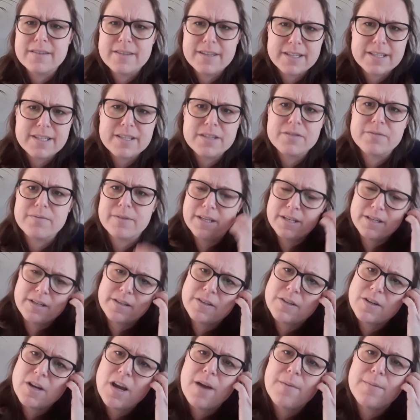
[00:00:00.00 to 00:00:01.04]
is really
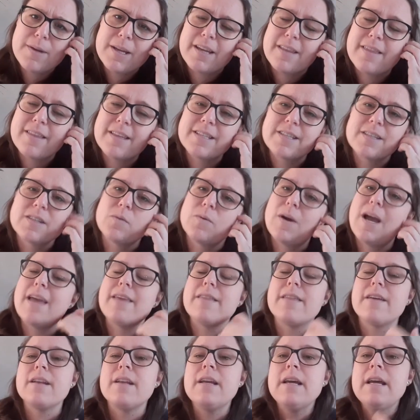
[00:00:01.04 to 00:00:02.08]
disturbing, and this is a way
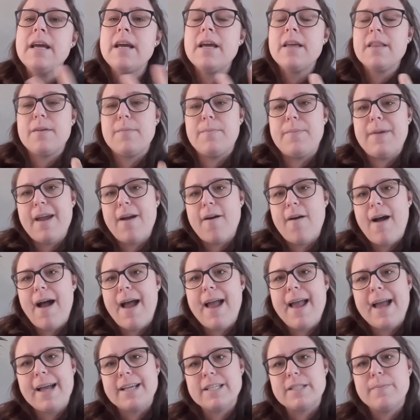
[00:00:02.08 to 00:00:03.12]
that
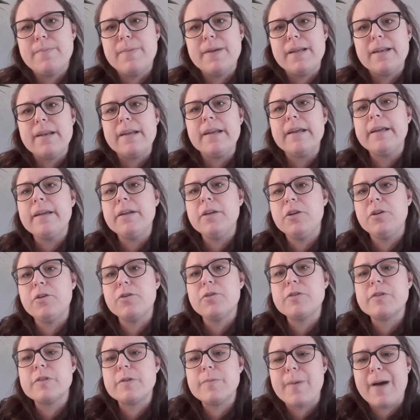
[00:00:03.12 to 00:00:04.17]
BRI has been
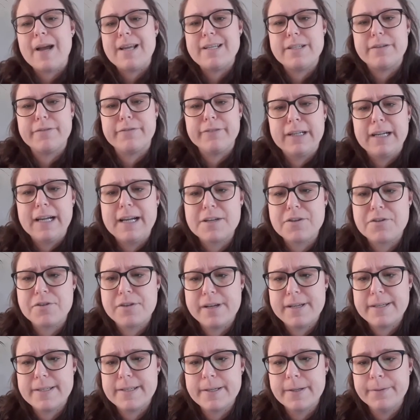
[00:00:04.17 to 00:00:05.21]
used by different
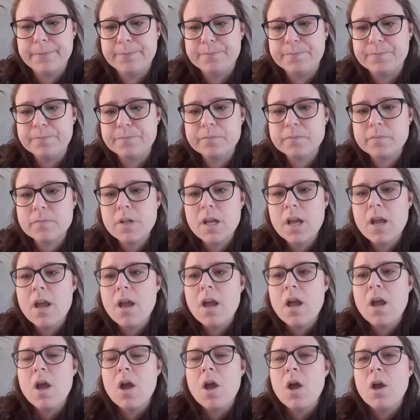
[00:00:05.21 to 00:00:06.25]
countries.
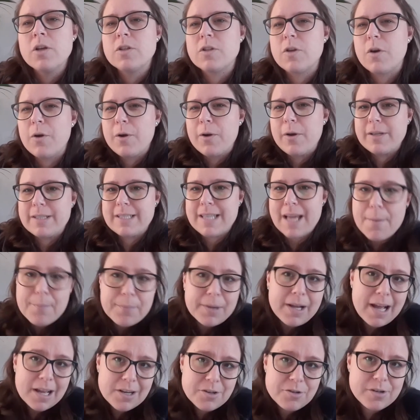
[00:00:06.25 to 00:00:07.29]
So some
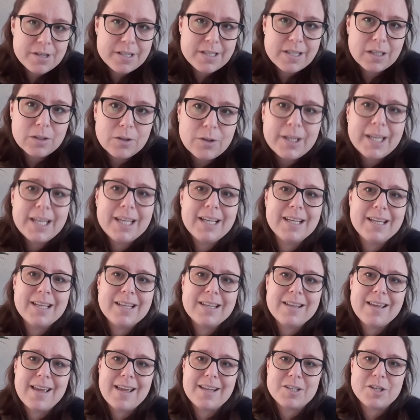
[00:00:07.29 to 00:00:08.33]
countries are looking
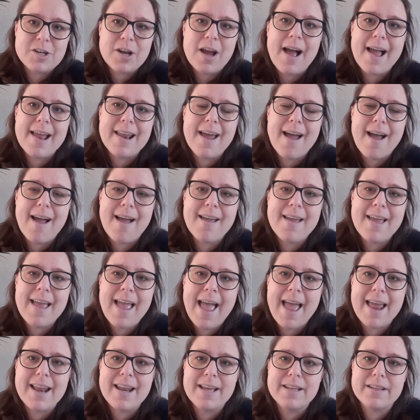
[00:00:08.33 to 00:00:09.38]
at China
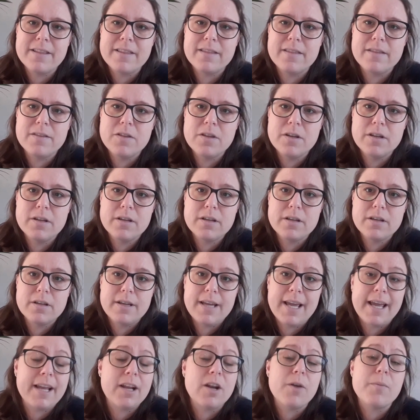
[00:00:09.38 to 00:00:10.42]
and at
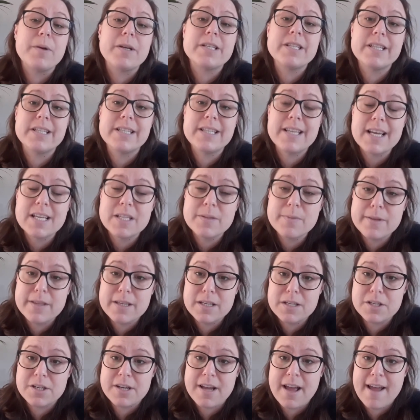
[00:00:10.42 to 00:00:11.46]
the economic success
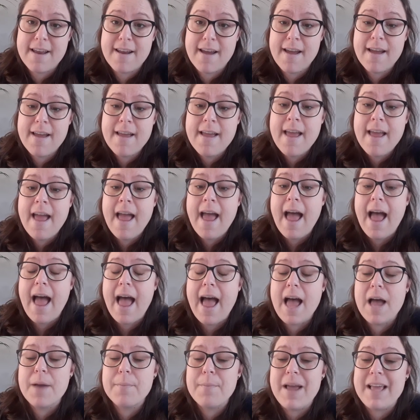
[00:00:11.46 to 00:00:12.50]
within China
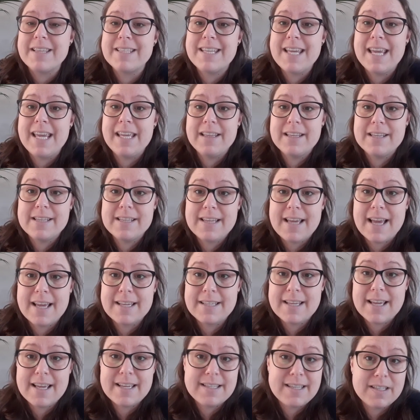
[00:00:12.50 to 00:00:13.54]
and seeing this
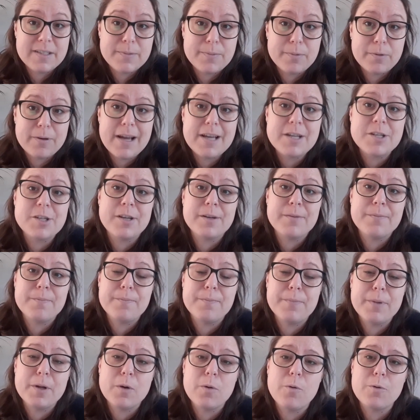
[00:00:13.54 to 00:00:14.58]
as inspiration,
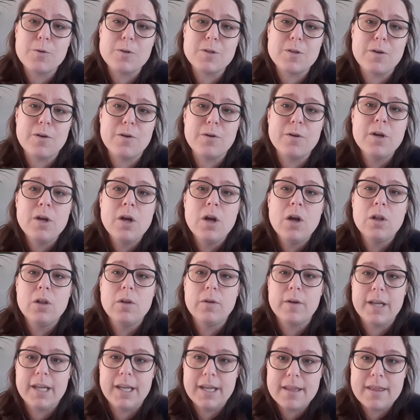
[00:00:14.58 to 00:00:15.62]
but also
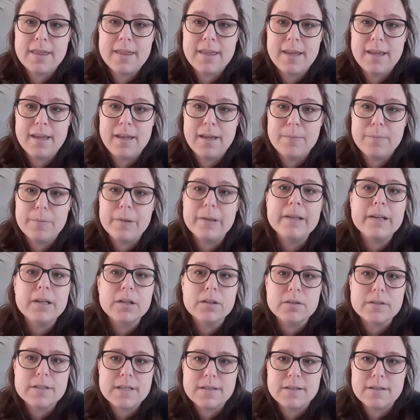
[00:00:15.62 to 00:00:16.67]
looking at the
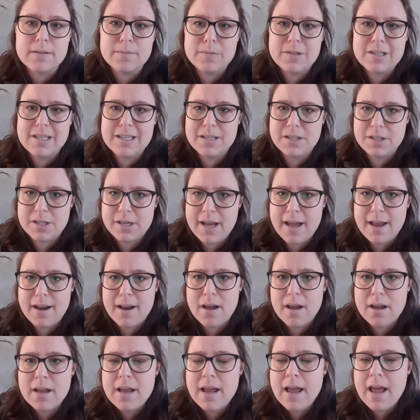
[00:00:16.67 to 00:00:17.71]
political system within
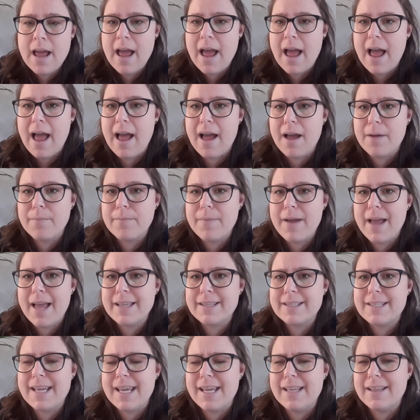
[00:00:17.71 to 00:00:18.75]
China
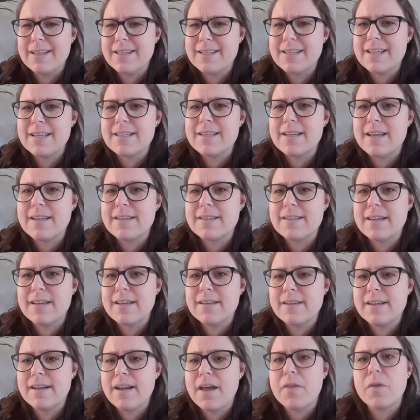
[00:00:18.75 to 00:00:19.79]
and seeing this
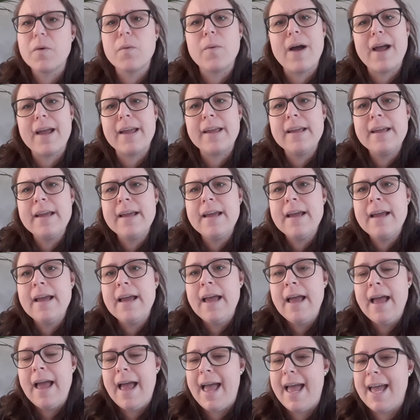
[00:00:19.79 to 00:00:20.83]
as another way.
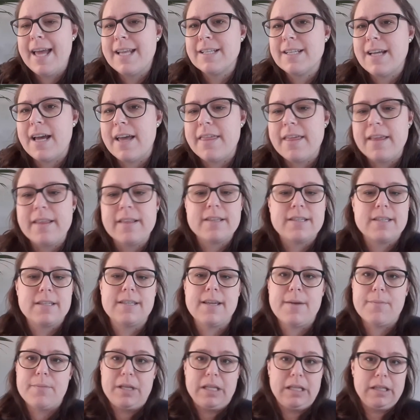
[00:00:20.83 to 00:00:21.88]
And I think this is
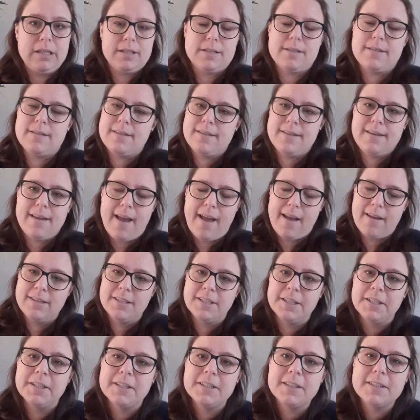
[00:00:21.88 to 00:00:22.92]
something that's,
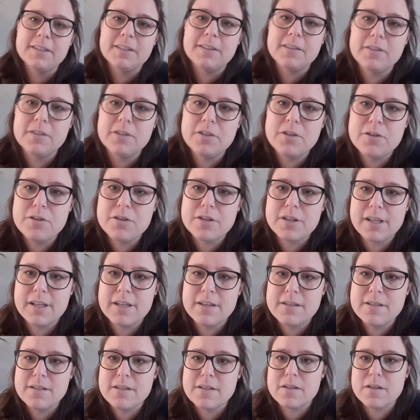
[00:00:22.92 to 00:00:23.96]

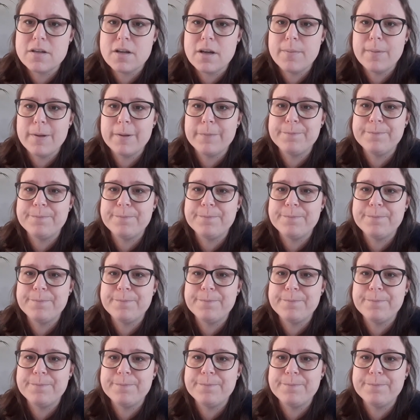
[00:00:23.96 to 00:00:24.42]
hugely disturbing.